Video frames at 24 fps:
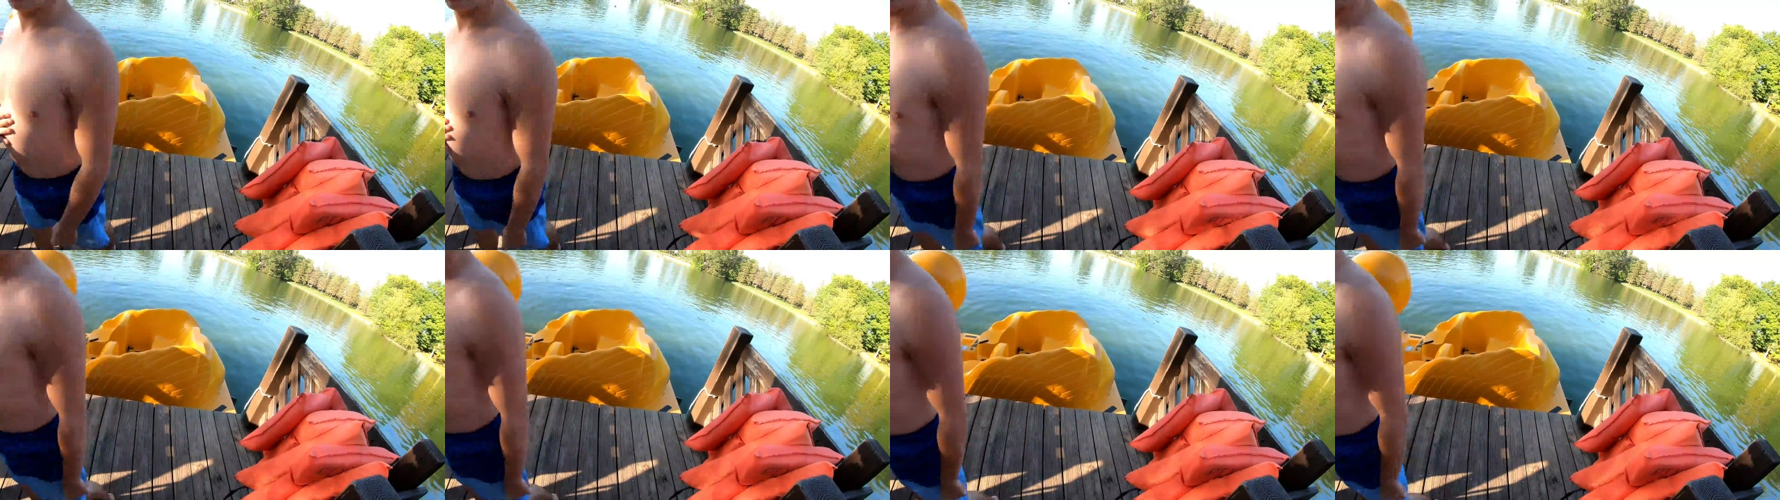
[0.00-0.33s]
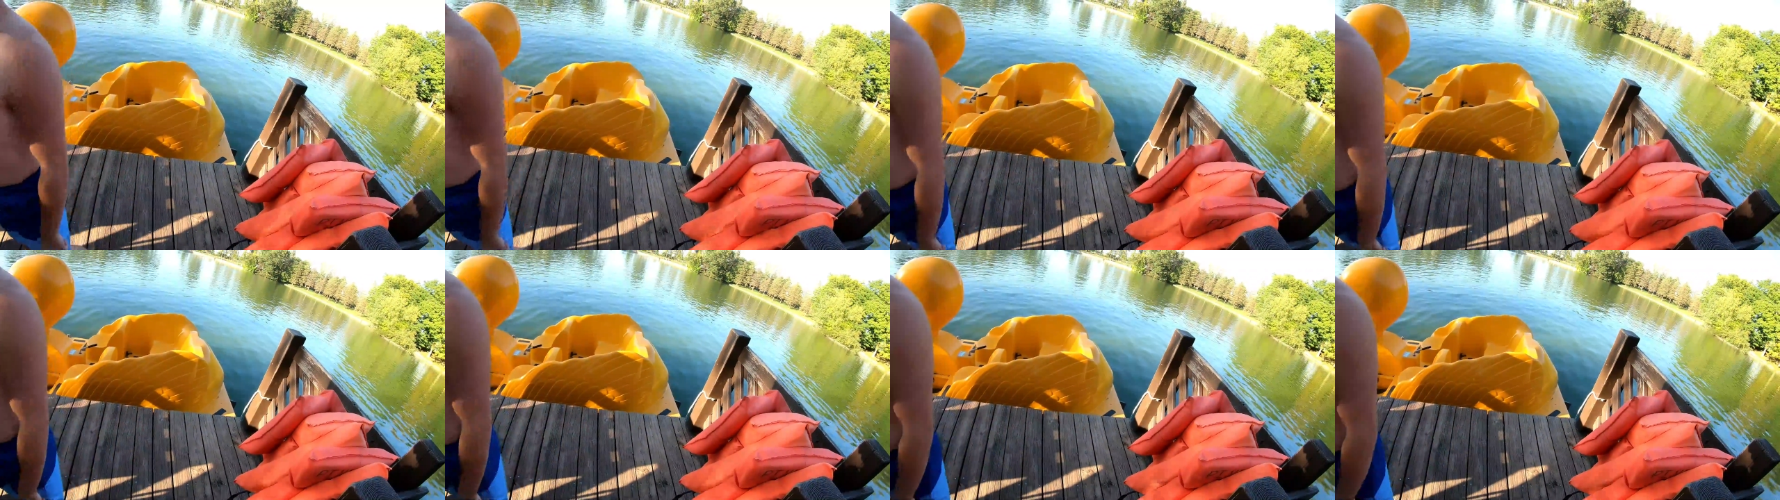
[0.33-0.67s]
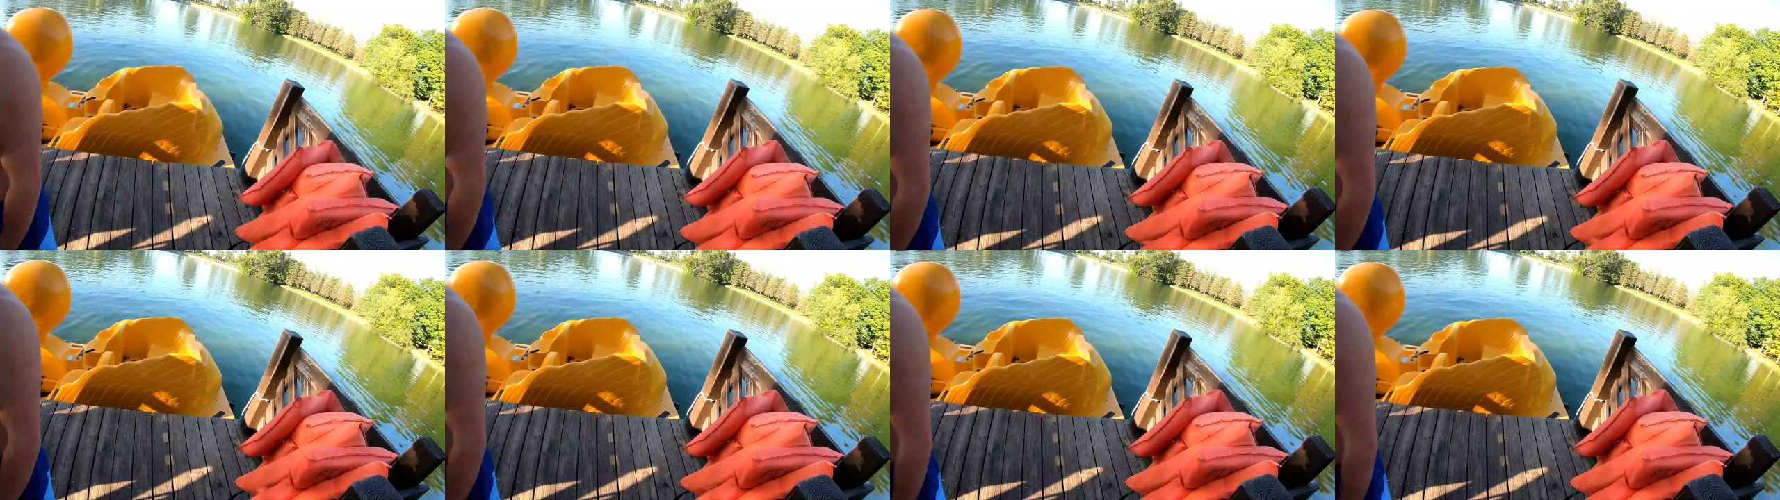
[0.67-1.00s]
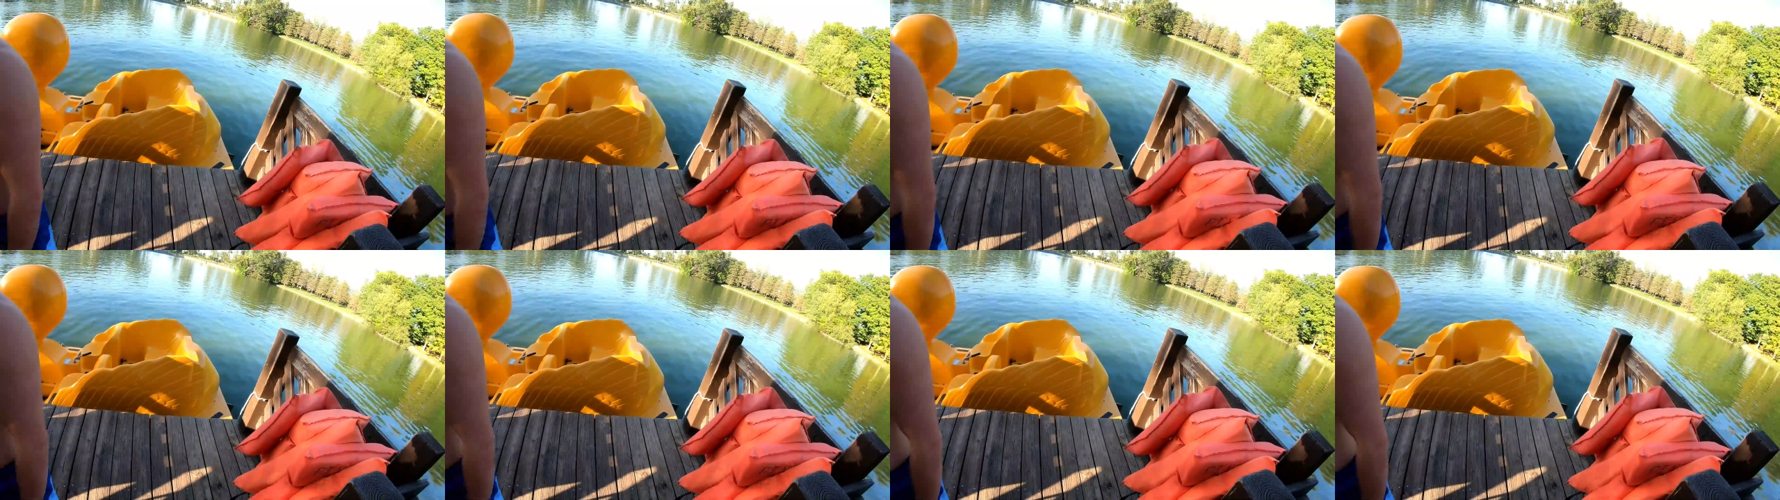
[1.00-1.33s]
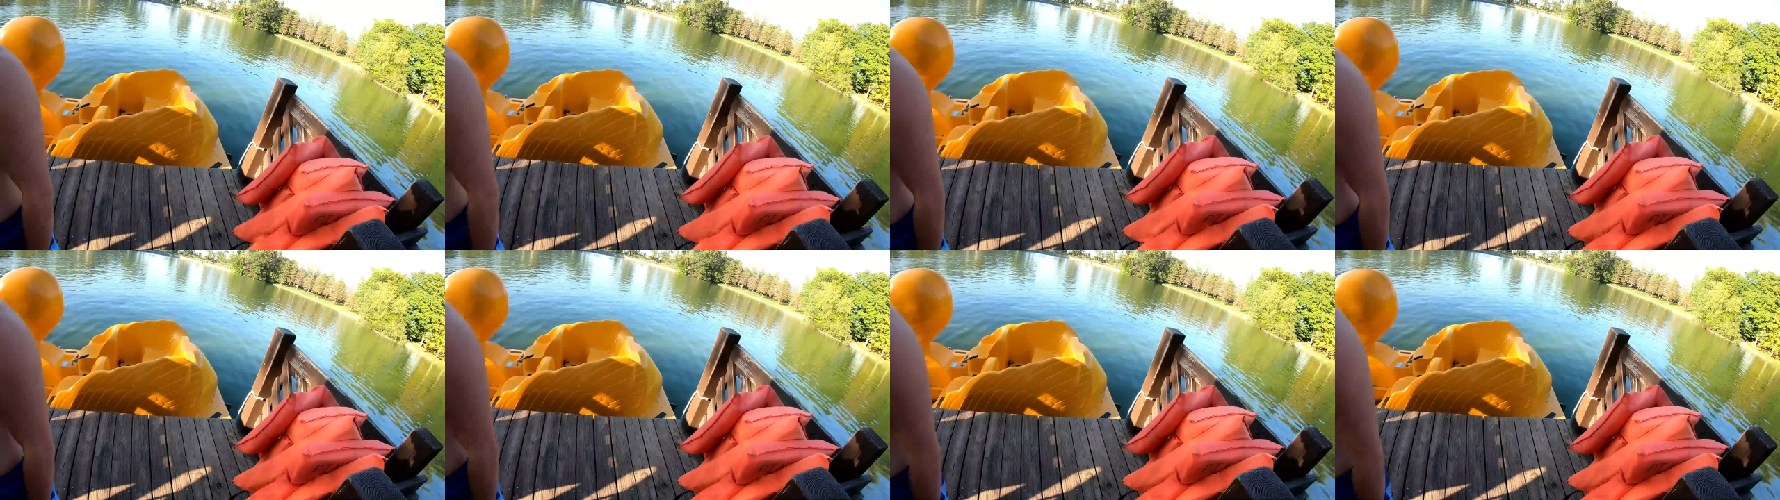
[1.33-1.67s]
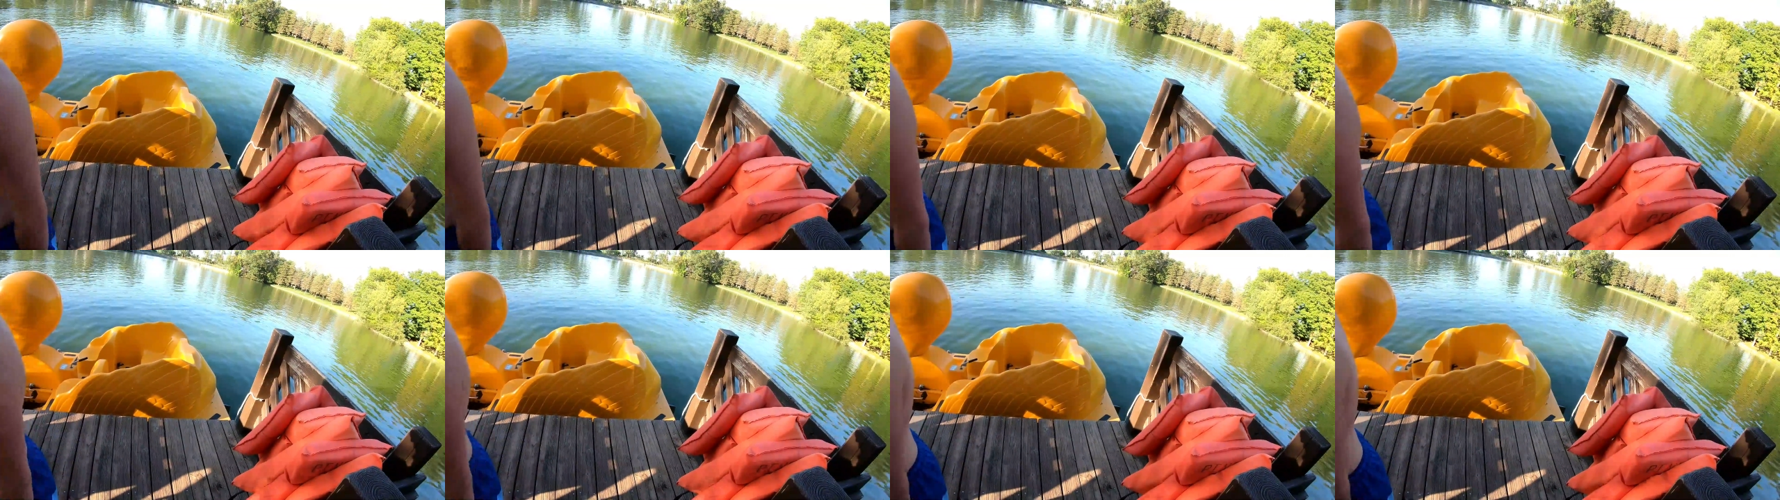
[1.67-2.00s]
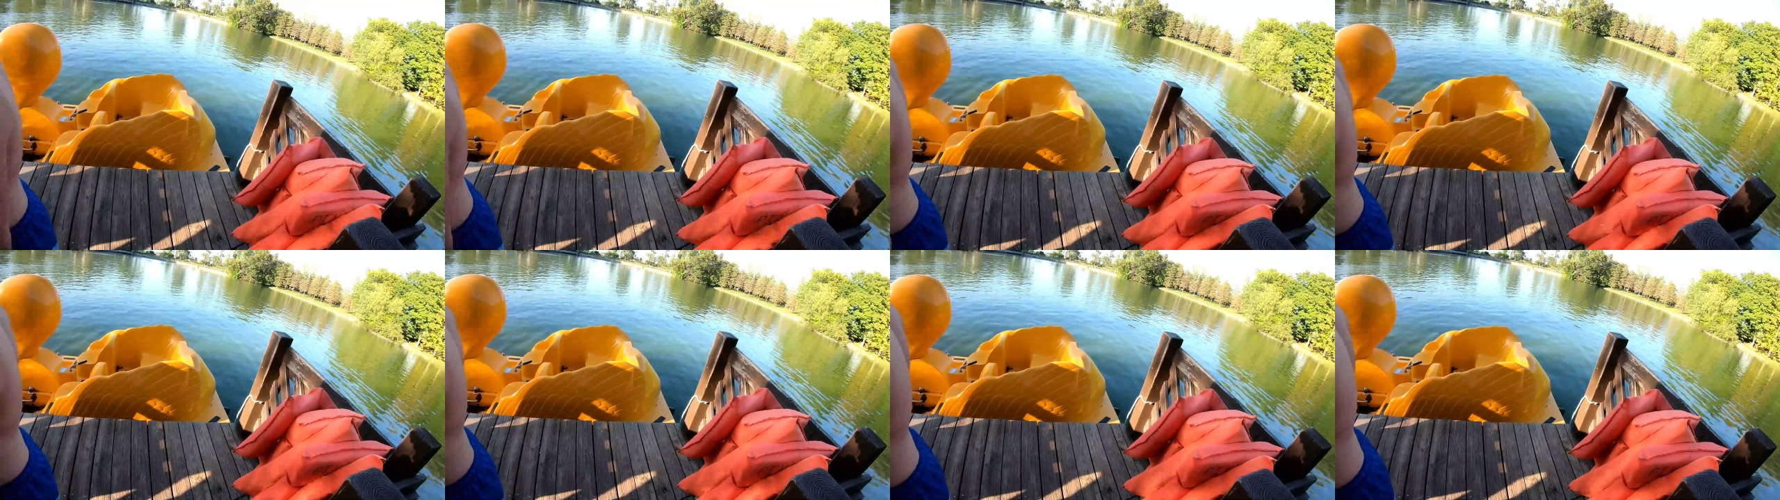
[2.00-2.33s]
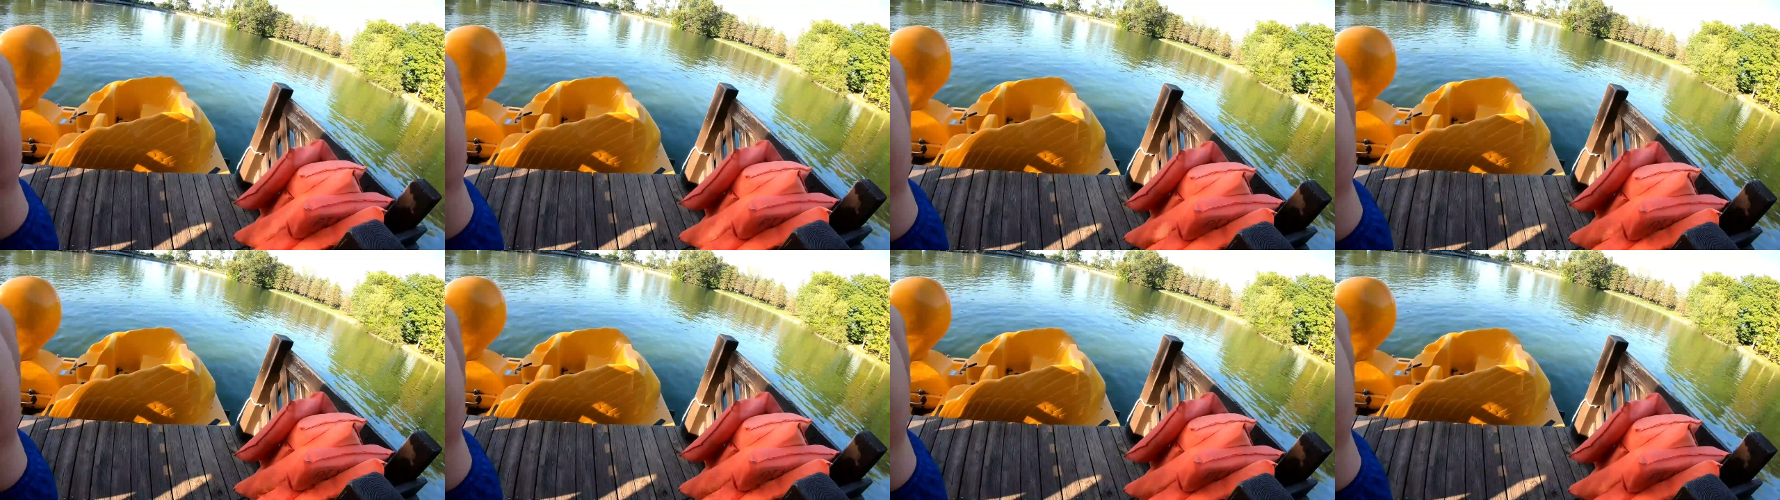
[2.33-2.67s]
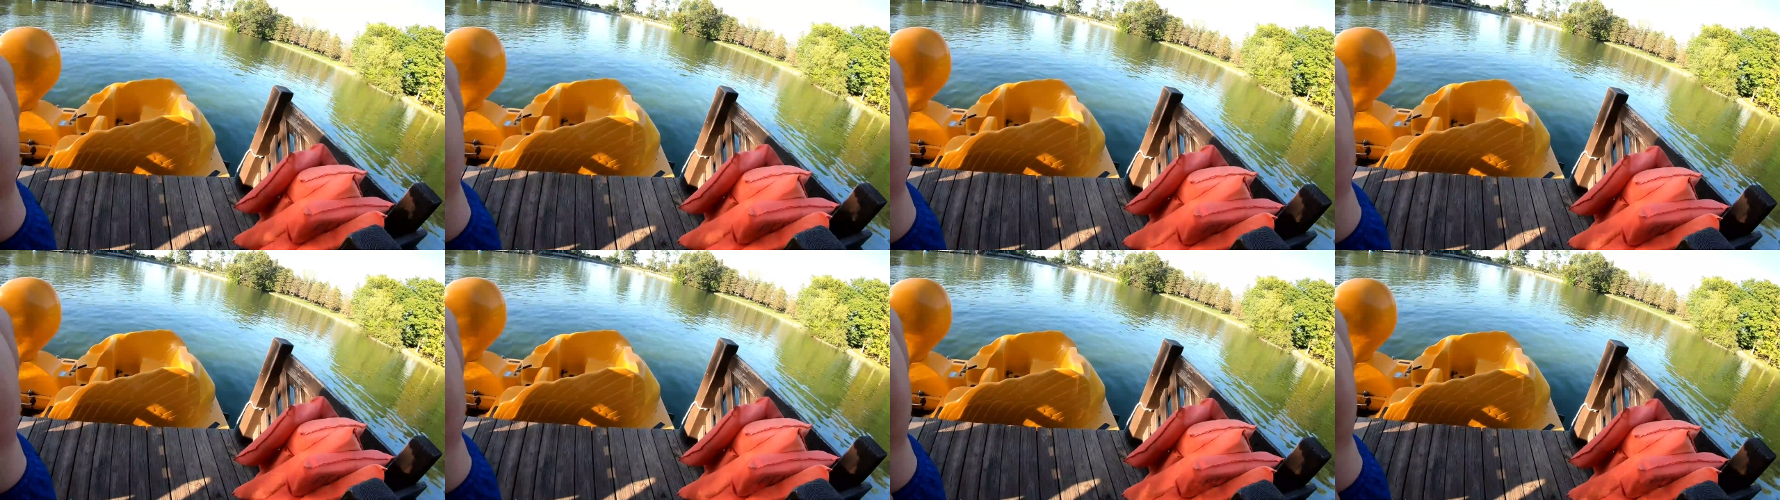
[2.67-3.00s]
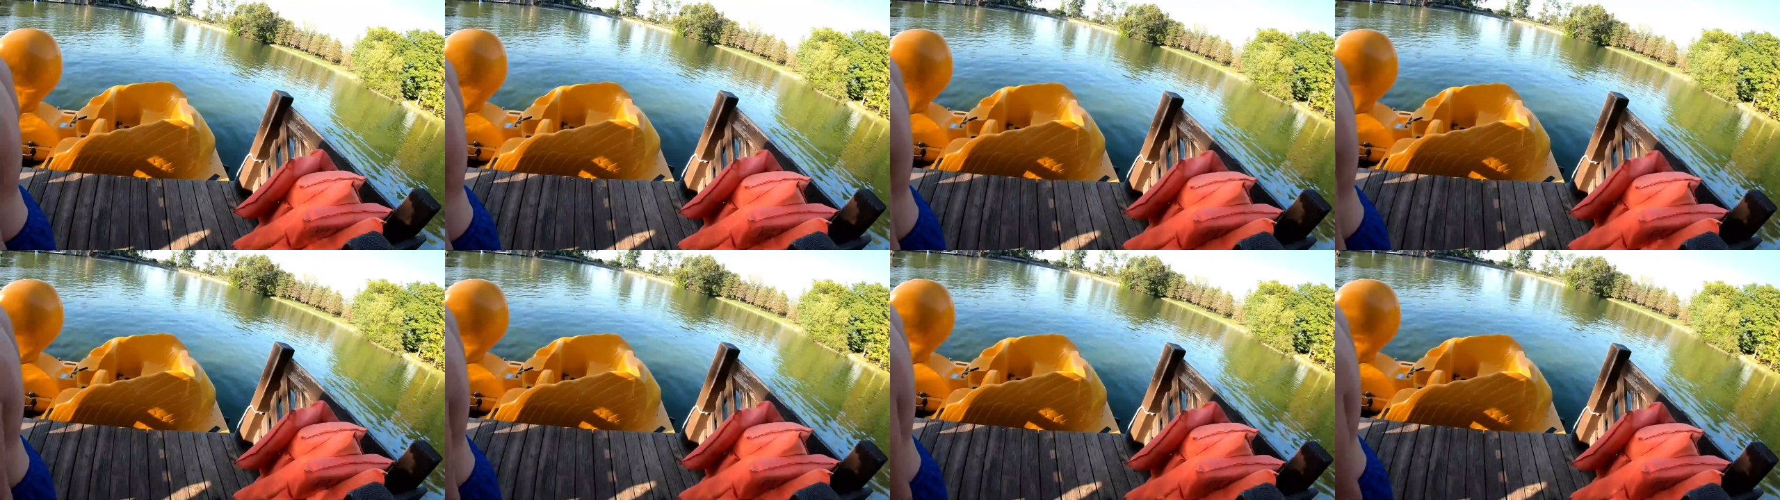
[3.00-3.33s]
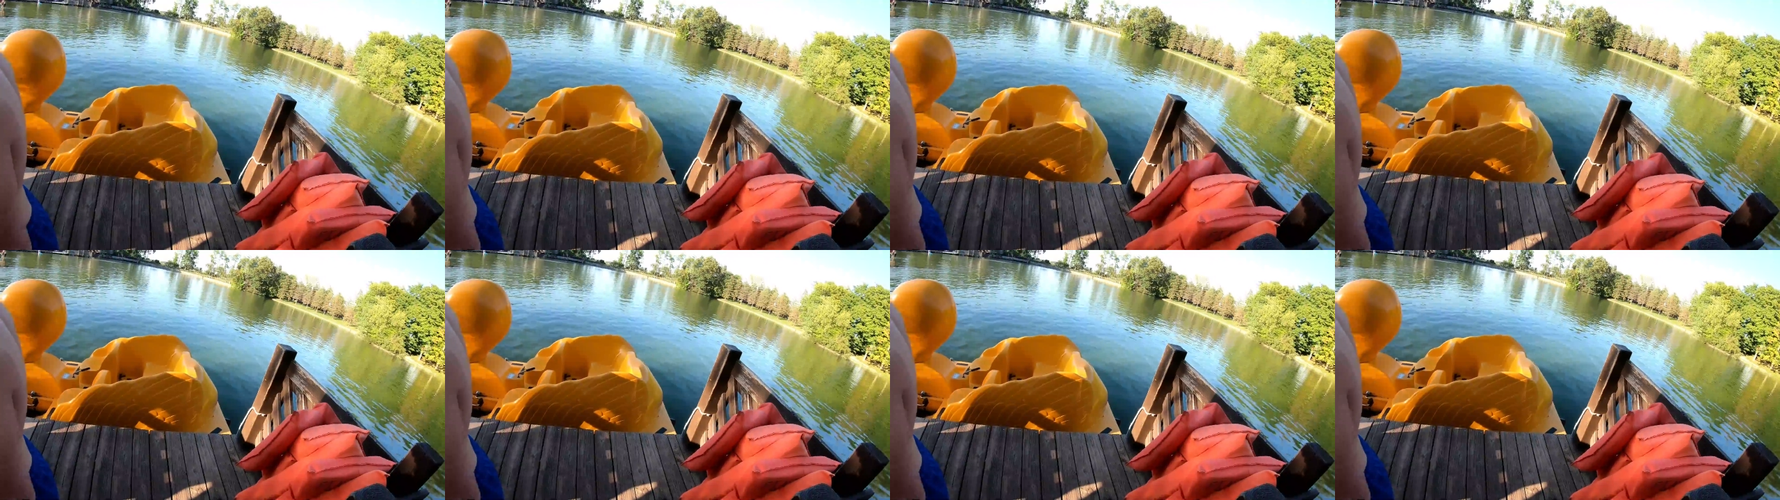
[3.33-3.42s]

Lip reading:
[unreadable: no face in view]